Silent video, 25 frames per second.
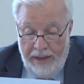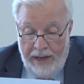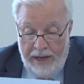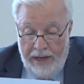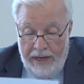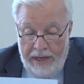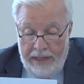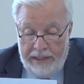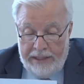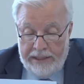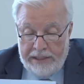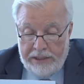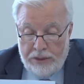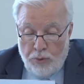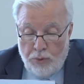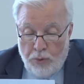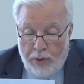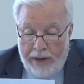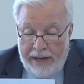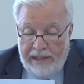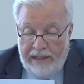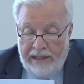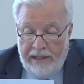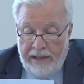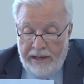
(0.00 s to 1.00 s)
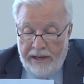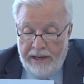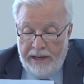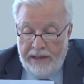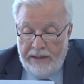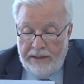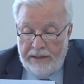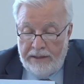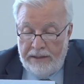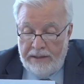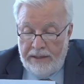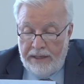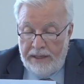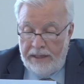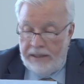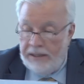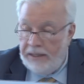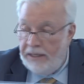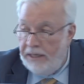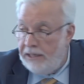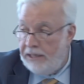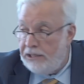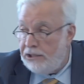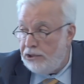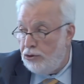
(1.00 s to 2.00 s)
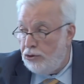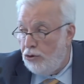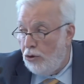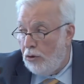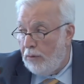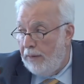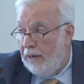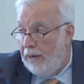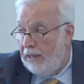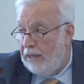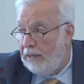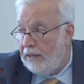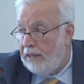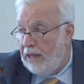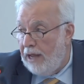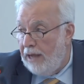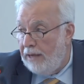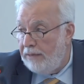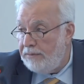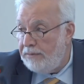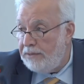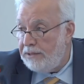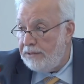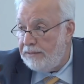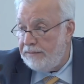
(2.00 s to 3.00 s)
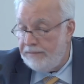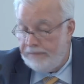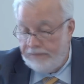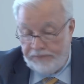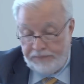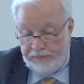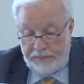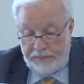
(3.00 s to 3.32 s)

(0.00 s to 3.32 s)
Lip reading: and it is greatly needed in these turbulent times.